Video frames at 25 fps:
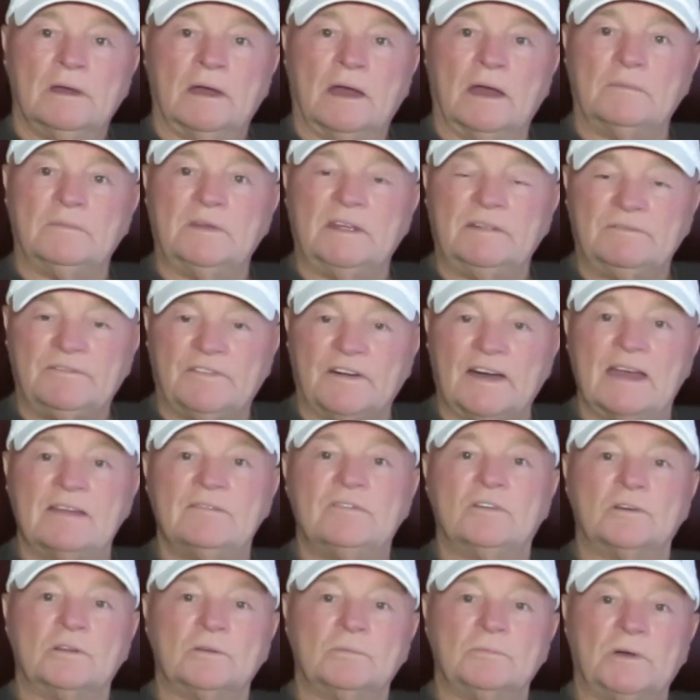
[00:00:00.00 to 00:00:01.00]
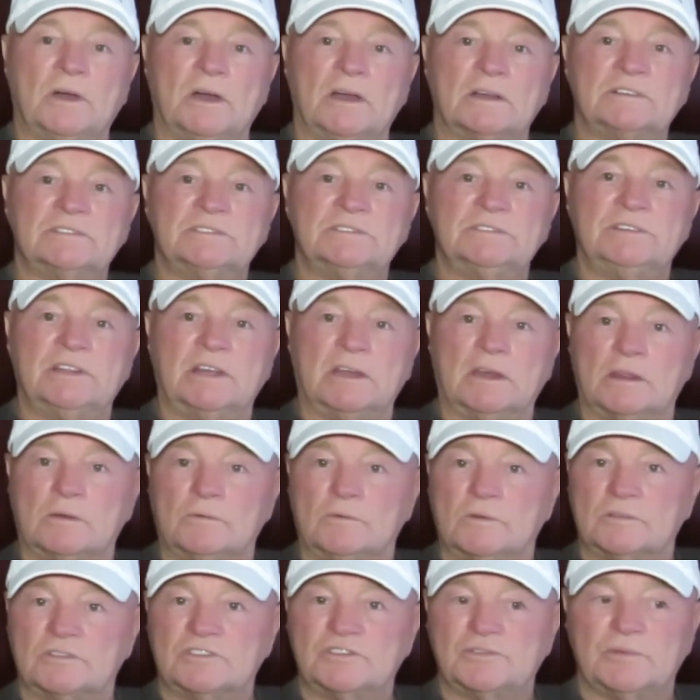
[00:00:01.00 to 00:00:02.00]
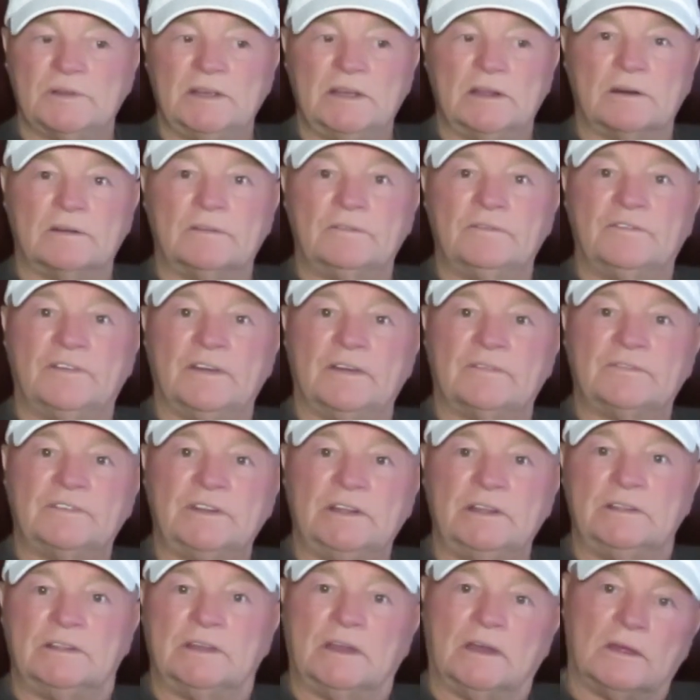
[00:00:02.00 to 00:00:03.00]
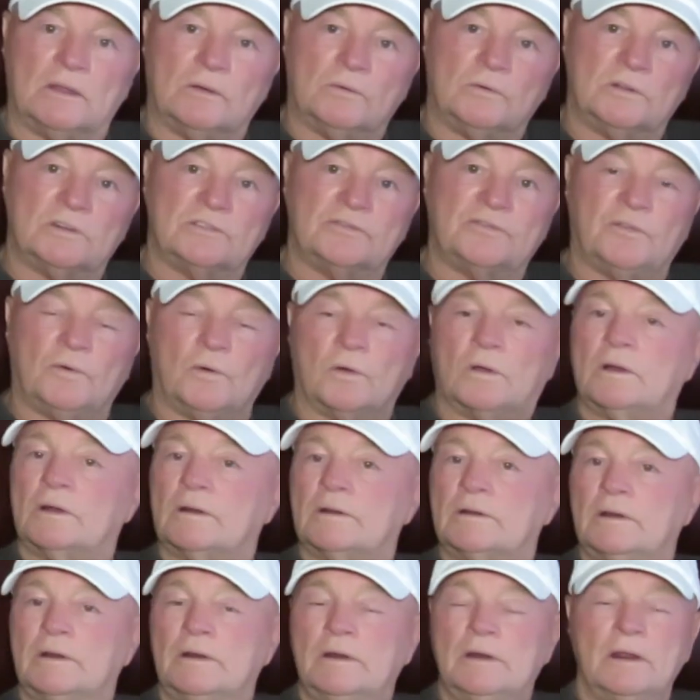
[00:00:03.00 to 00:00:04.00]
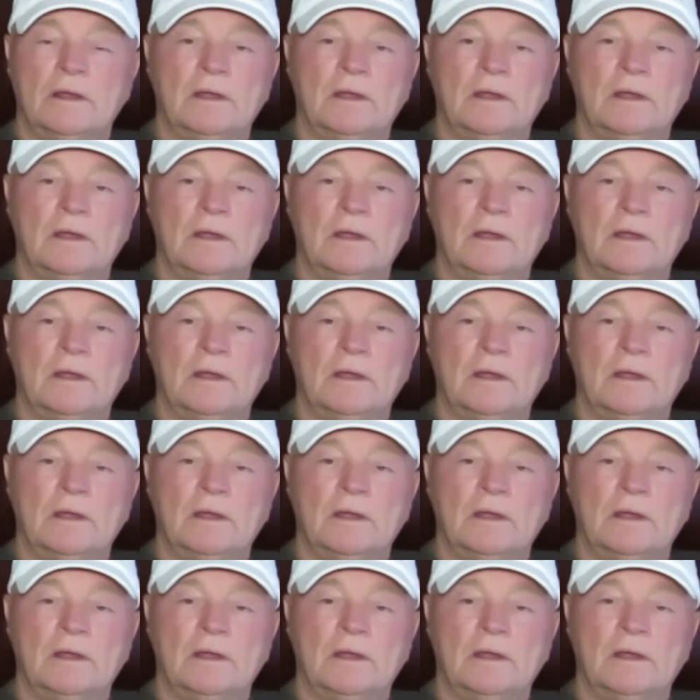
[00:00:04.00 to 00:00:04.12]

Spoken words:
I mean, $500, the other one's $350, the other one's $400.